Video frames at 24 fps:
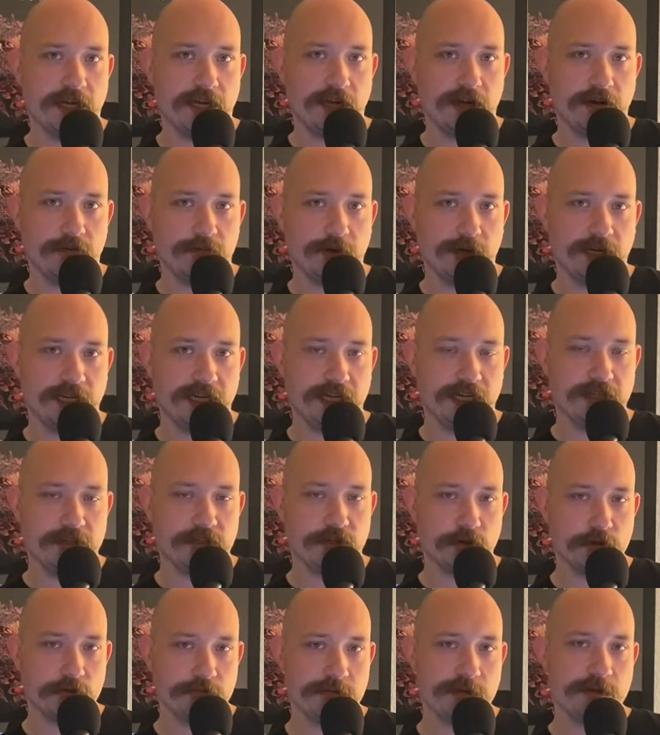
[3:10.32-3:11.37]
when he
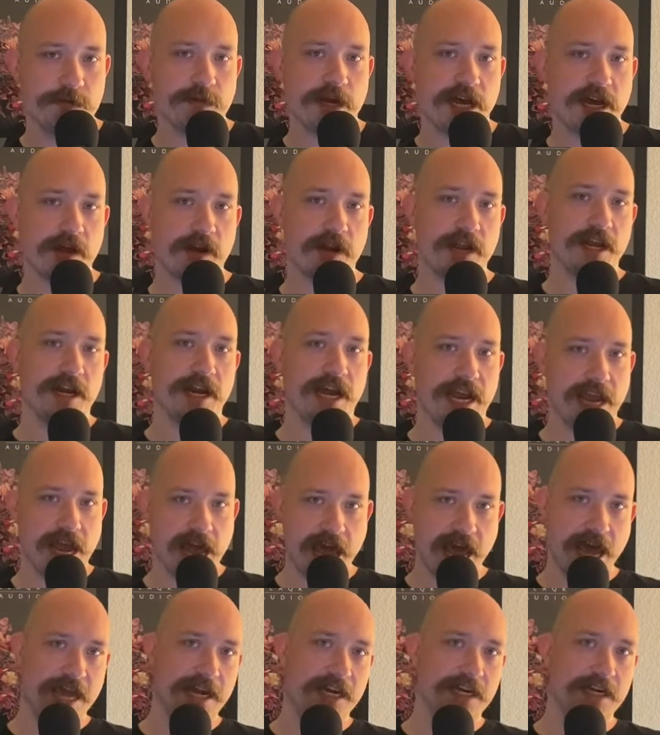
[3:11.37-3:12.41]
told me about it, I
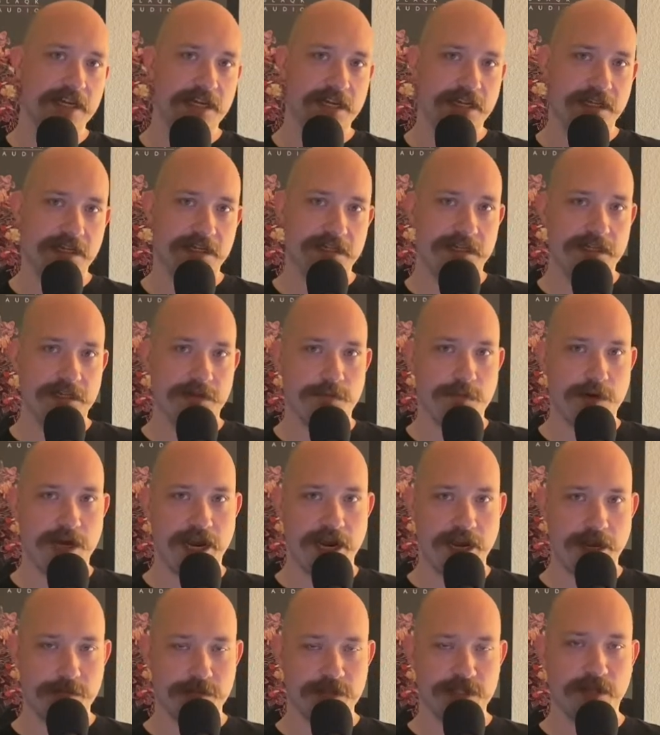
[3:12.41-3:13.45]
added it to my
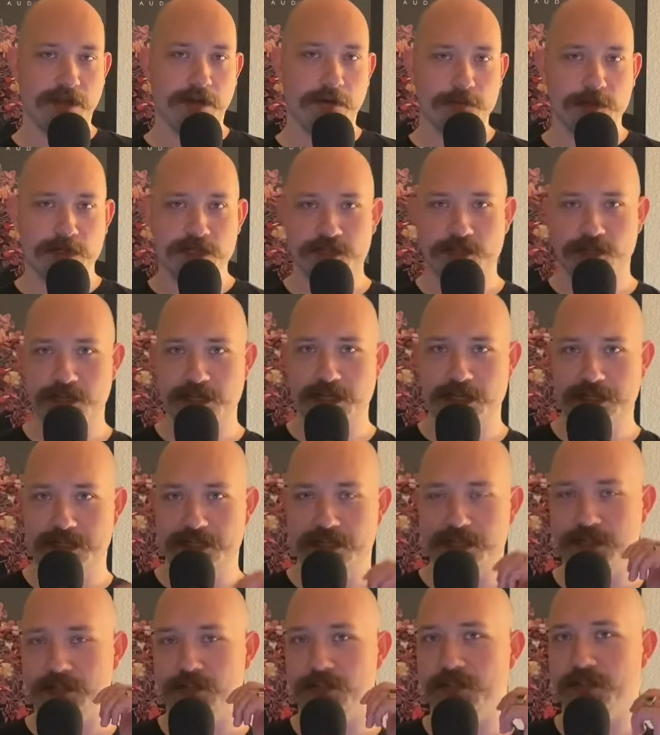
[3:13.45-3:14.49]
Amazon wish
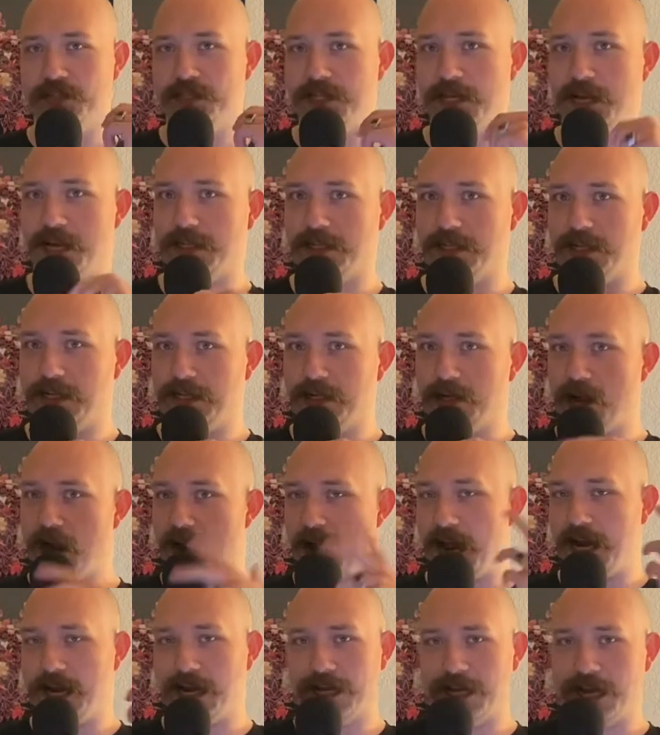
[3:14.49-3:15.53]
list and just thought all
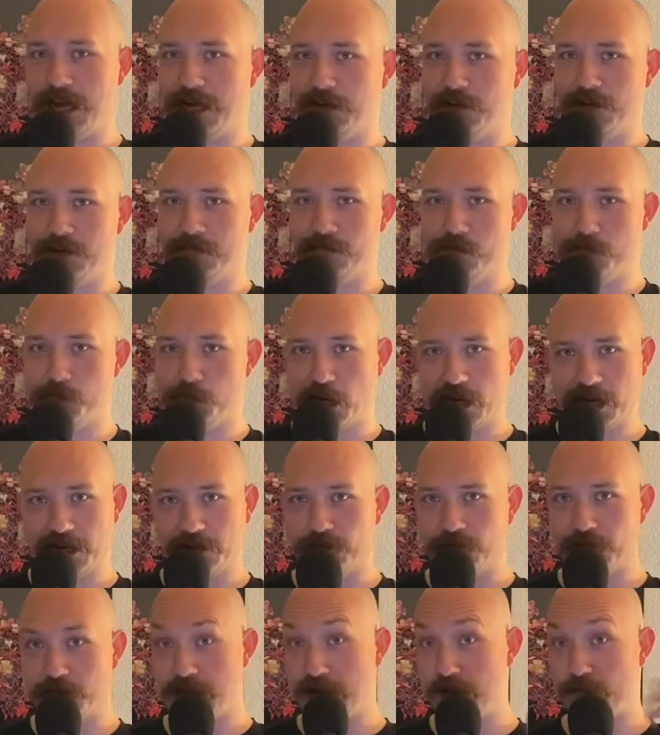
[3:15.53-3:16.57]
right, I don't have the money
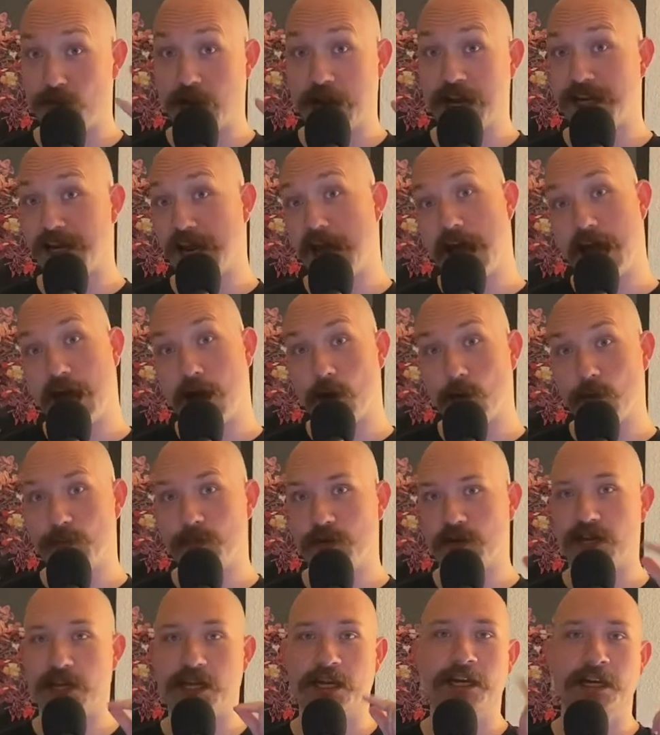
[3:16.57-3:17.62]
for that right now,
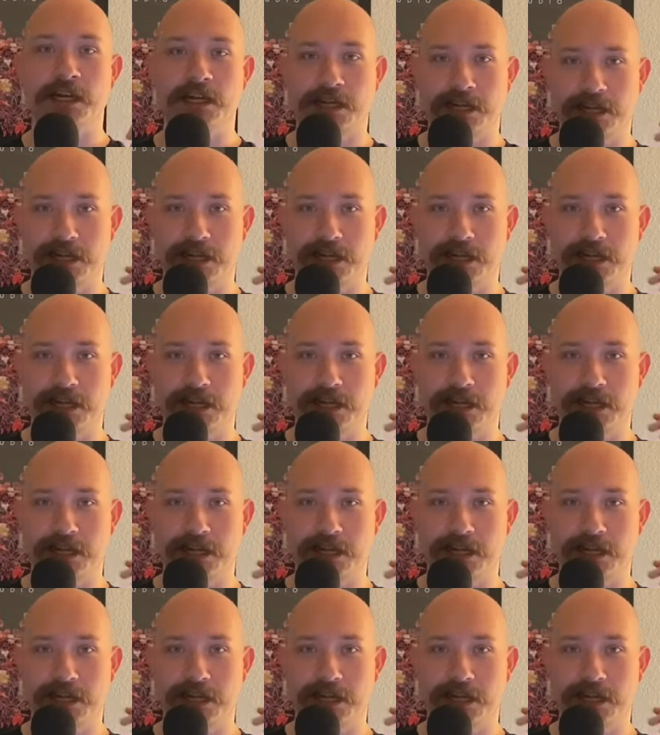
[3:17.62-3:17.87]
but